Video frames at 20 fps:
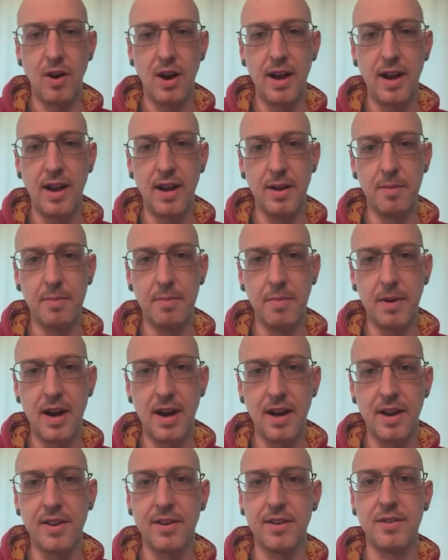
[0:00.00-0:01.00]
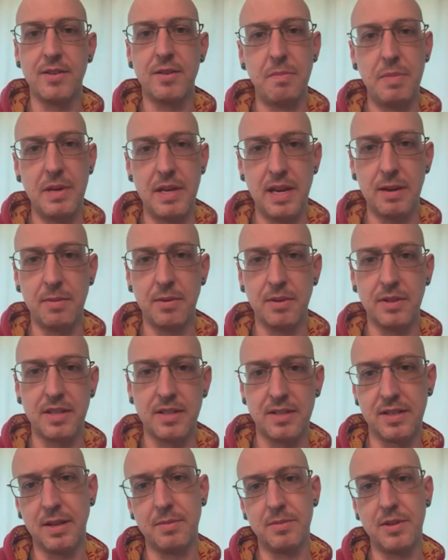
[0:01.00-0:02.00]
I am honored to be able to
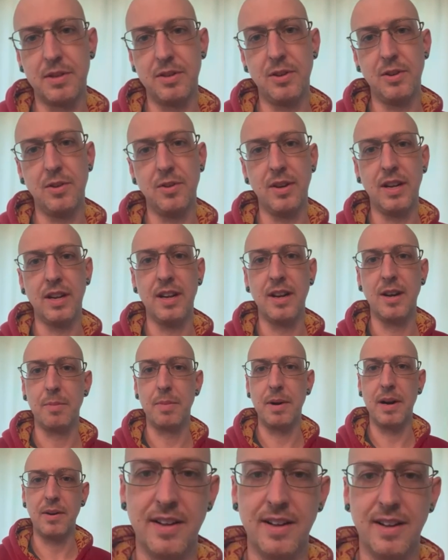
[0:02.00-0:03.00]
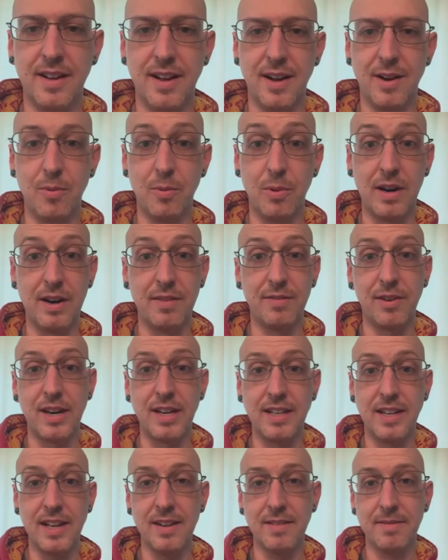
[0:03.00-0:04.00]
substitute and help out uh, wherever I
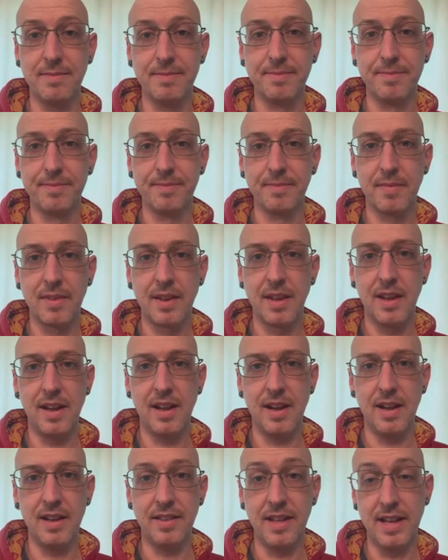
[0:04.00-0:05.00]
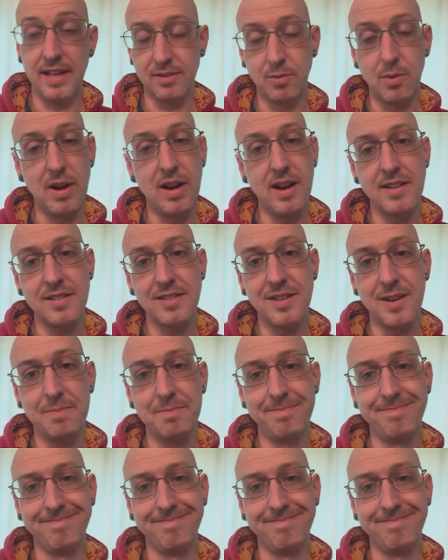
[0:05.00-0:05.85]
can, and that's why I sub.